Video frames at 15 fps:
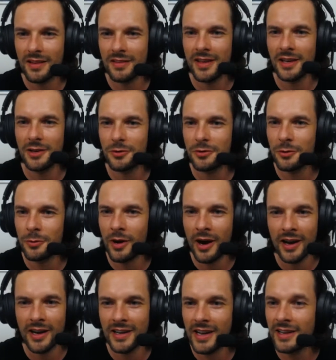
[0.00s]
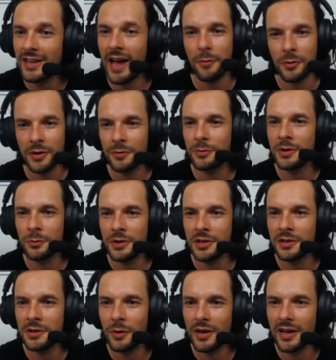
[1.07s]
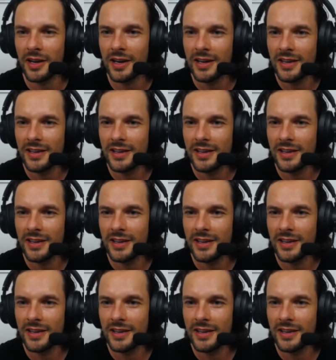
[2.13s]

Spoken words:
Thank you, Sarai. And yeah, we really want to